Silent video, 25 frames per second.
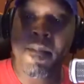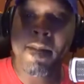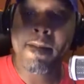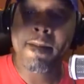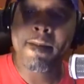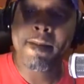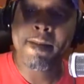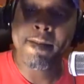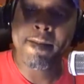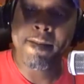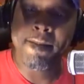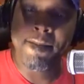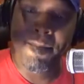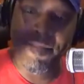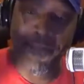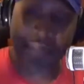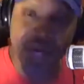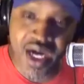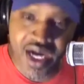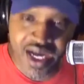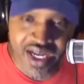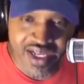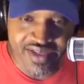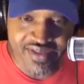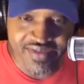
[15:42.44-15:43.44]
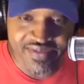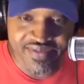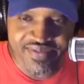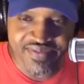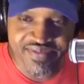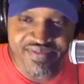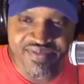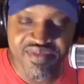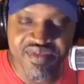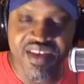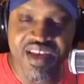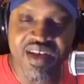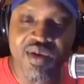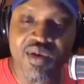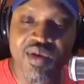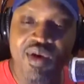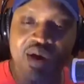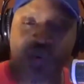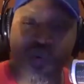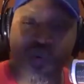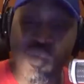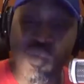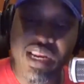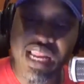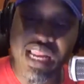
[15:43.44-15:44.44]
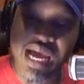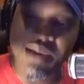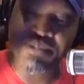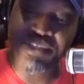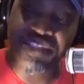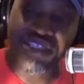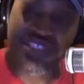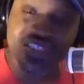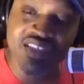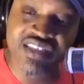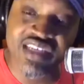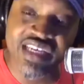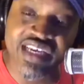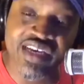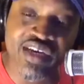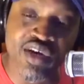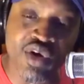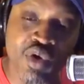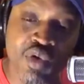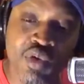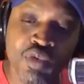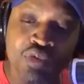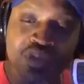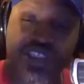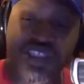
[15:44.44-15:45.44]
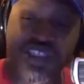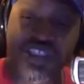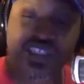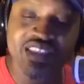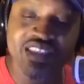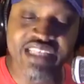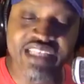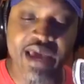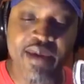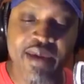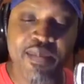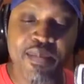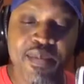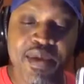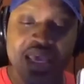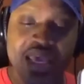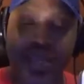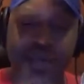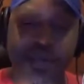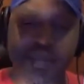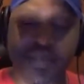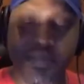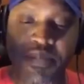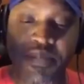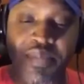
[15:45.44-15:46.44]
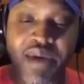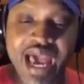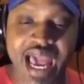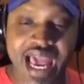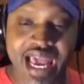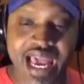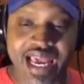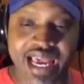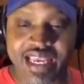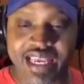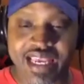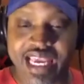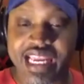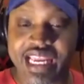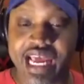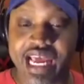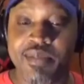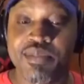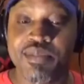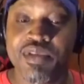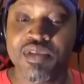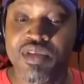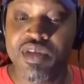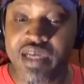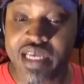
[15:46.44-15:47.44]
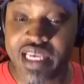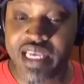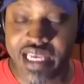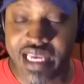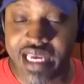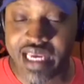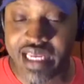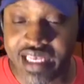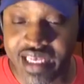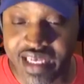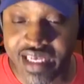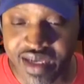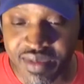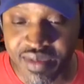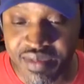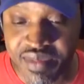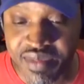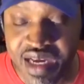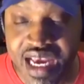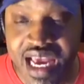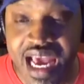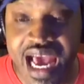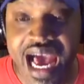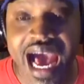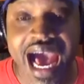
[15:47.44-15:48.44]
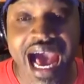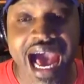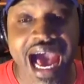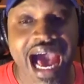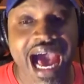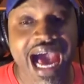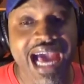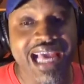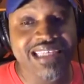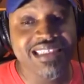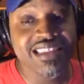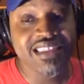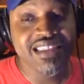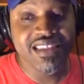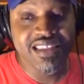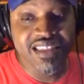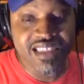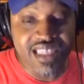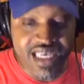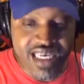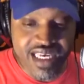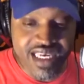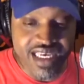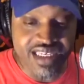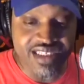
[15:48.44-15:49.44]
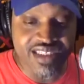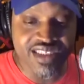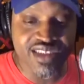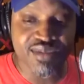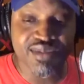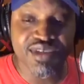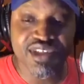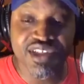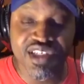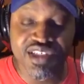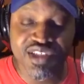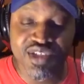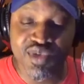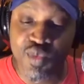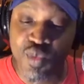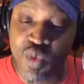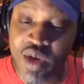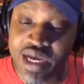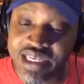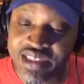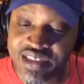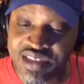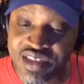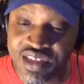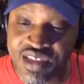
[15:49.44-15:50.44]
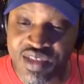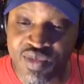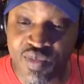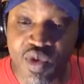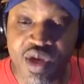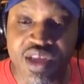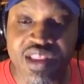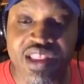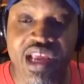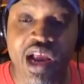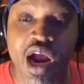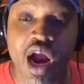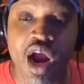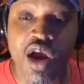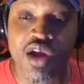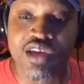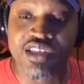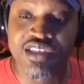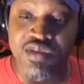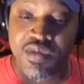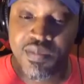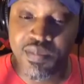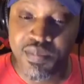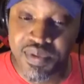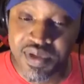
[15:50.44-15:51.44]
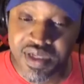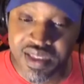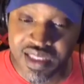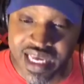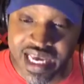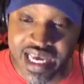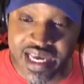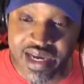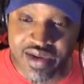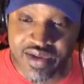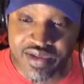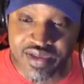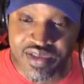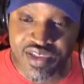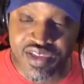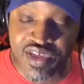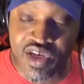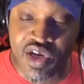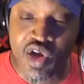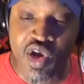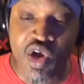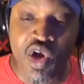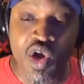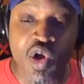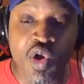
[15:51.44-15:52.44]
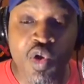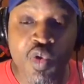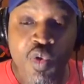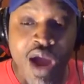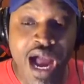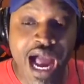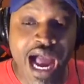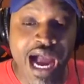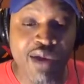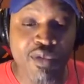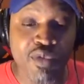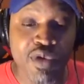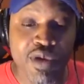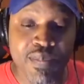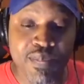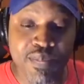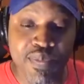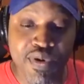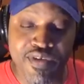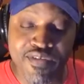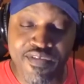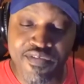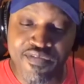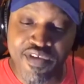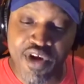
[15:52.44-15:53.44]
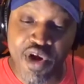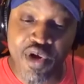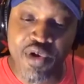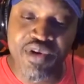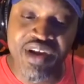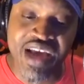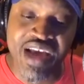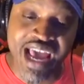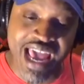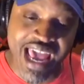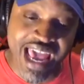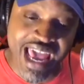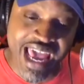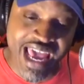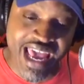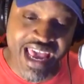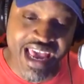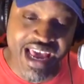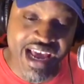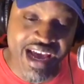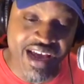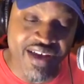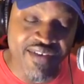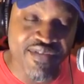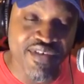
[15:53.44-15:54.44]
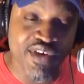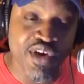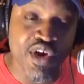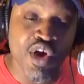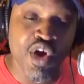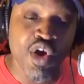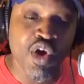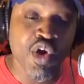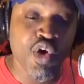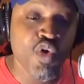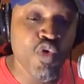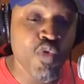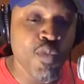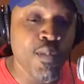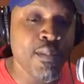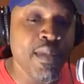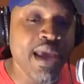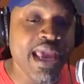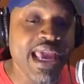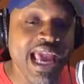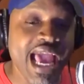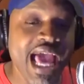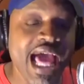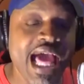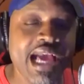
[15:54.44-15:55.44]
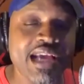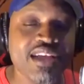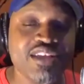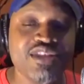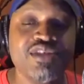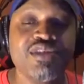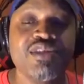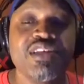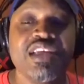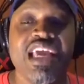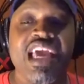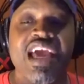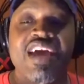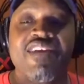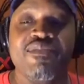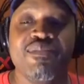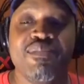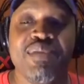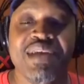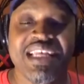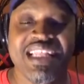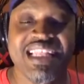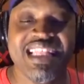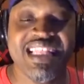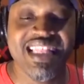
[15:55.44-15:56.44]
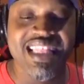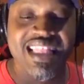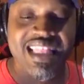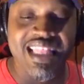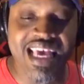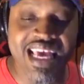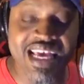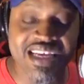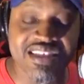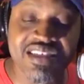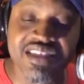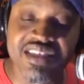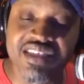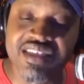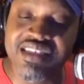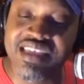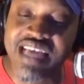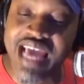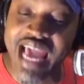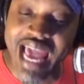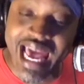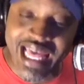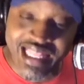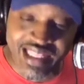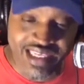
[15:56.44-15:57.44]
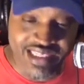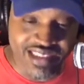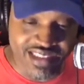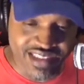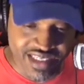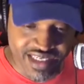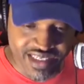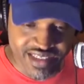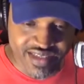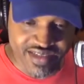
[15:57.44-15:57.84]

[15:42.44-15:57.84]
But when I'm still stepping back and I'm looking at him, I see some situations where there are some players who I would prefer to have, who may actually have been less talented,